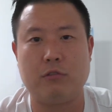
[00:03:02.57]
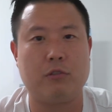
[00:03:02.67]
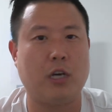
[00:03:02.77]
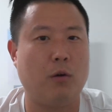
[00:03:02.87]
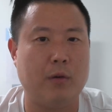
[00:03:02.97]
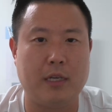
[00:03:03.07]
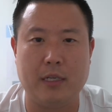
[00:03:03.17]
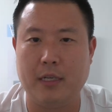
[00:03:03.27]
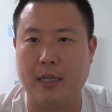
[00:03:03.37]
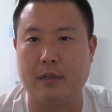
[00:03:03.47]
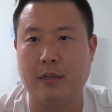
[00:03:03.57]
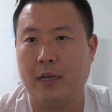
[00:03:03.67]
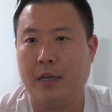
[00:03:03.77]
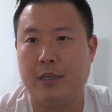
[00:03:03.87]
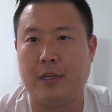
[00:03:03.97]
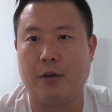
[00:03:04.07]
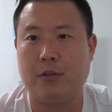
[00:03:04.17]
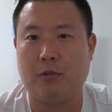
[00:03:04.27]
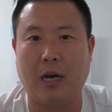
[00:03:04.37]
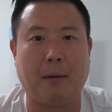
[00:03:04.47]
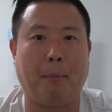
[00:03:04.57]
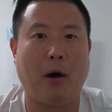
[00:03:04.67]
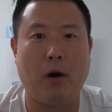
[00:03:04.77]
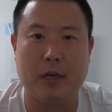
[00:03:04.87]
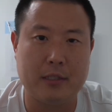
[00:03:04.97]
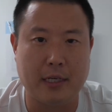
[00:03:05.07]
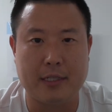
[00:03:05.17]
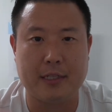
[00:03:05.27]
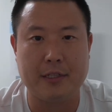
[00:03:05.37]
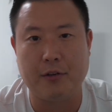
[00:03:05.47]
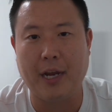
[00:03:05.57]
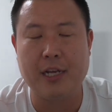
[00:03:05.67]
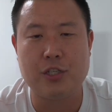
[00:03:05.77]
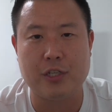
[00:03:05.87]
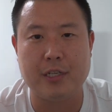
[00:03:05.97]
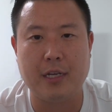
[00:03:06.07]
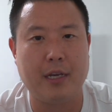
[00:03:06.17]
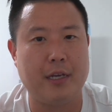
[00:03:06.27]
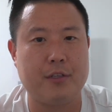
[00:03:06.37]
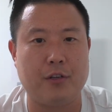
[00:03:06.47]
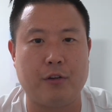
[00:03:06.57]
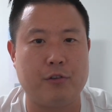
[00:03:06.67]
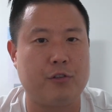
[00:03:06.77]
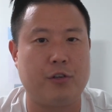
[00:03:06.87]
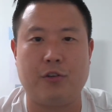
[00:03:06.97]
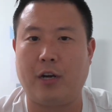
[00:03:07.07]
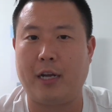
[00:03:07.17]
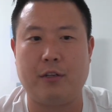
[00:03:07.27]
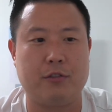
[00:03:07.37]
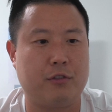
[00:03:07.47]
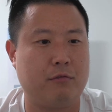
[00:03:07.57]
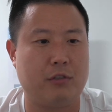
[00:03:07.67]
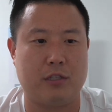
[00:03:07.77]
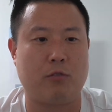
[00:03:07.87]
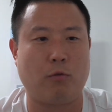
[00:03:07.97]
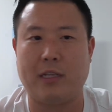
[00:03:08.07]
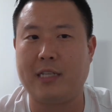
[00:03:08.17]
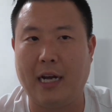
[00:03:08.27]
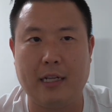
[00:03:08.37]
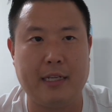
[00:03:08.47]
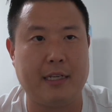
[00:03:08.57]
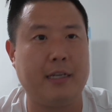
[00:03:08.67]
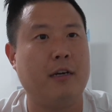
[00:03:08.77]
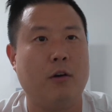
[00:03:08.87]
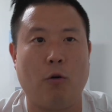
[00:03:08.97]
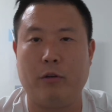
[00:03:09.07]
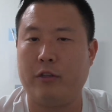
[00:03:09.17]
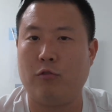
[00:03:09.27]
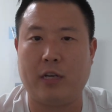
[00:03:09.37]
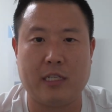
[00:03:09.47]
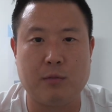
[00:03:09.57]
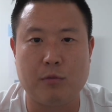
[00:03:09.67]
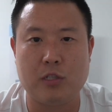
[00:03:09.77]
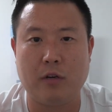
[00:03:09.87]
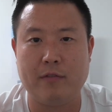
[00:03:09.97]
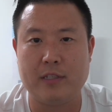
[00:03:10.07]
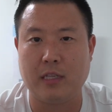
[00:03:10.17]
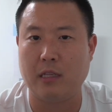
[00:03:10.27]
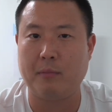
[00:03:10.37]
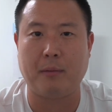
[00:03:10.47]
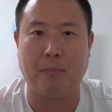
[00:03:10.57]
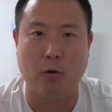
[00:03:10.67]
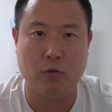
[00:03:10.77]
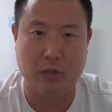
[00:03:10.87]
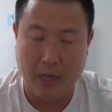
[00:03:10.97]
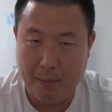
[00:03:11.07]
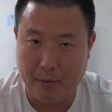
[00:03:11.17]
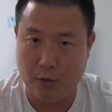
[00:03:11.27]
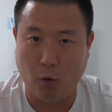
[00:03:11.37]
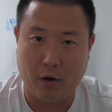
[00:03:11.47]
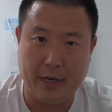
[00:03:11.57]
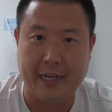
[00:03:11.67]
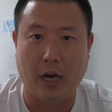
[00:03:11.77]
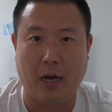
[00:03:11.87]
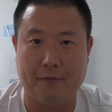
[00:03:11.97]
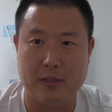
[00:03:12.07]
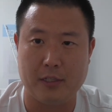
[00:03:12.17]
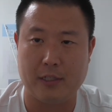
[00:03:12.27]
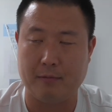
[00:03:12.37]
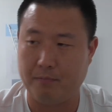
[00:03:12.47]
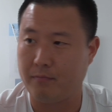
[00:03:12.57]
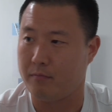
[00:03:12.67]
go in and you got a boss, technically your agent, and you're either just only dialing, only doing customer service, a little bit of both, but you are in the office